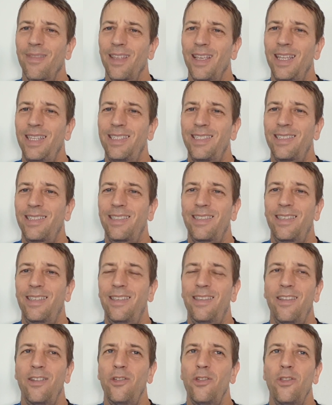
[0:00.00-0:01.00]

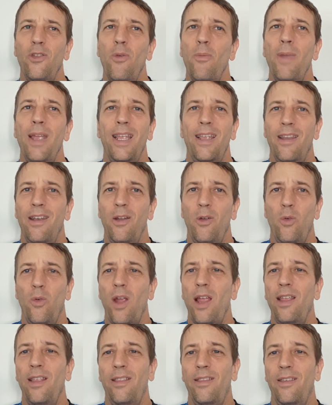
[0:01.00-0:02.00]
There's no making it
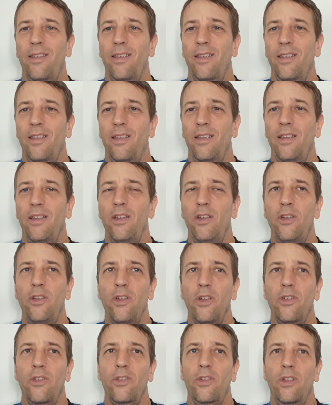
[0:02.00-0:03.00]
right. You
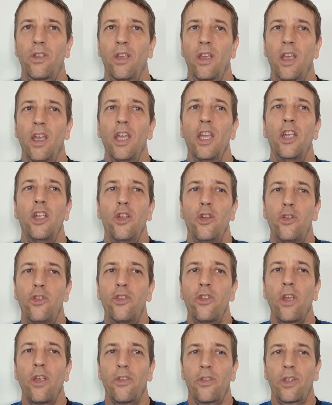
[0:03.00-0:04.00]

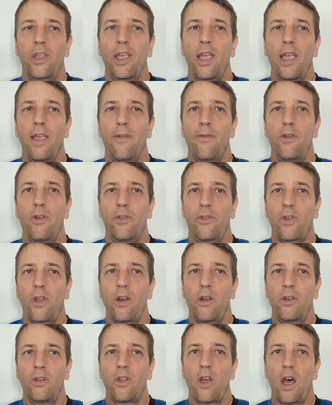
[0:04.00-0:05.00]
just gave your
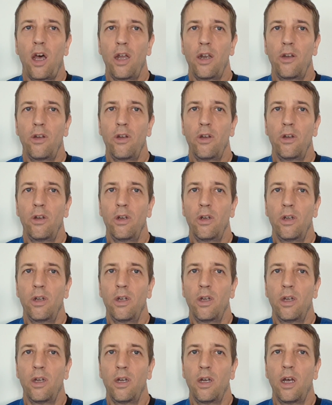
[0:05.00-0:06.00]
son or daughter
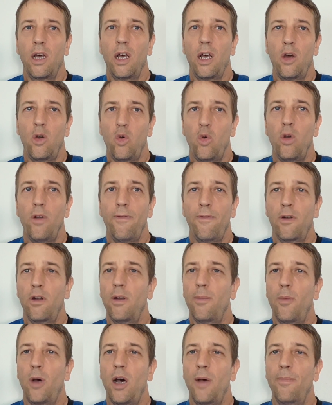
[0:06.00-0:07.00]
a whore for
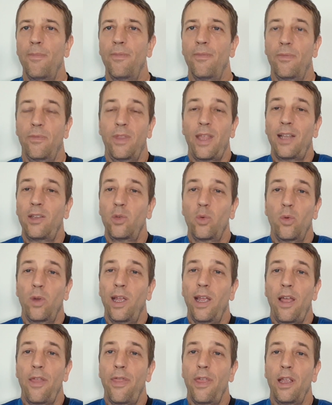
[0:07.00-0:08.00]
a mom. That's the
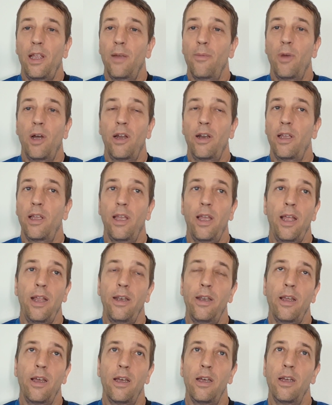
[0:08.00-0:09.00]
way I think about it.
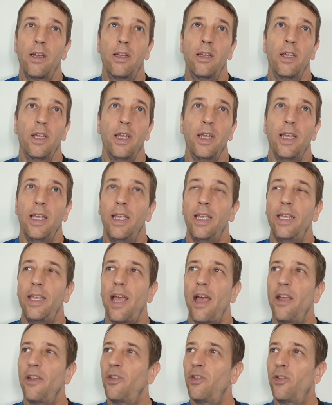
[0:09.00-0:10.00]
And
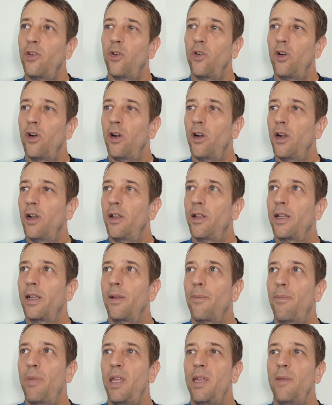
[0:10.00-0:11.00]
yeah, sure,
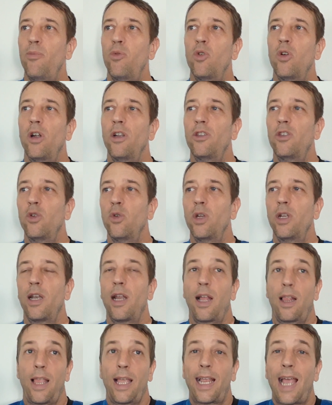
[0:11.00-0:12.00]
people are doing,
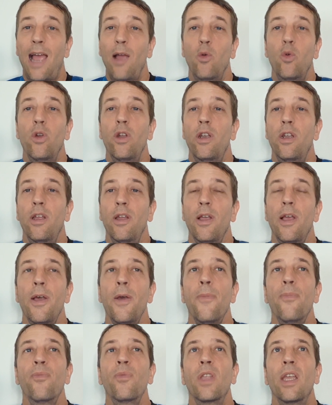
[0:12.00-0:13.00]
like, I would,
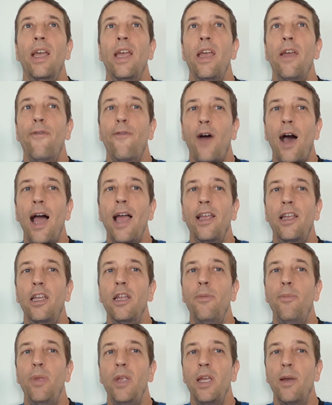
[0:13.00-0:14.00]
if I
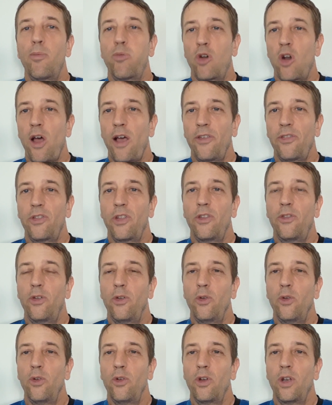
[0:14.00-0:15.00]
could be a
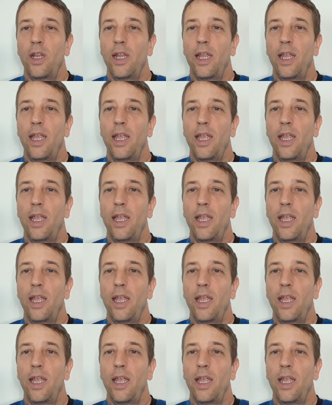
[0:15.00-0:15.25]
prostitute